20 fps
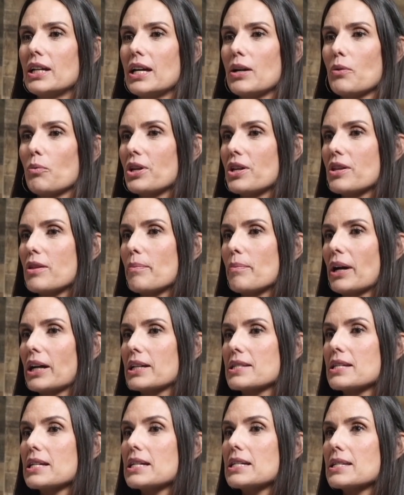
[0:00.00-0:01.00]
one of the
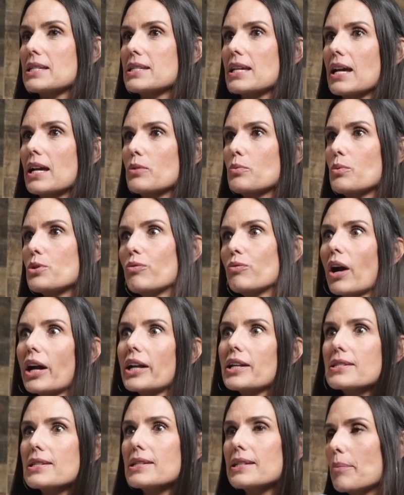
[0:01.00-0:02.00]
magazines said, would you write
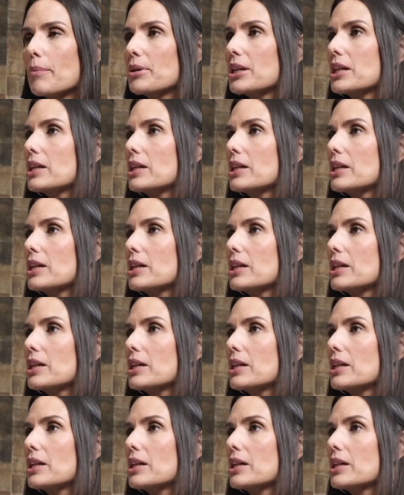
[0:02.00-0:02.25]
a celebrity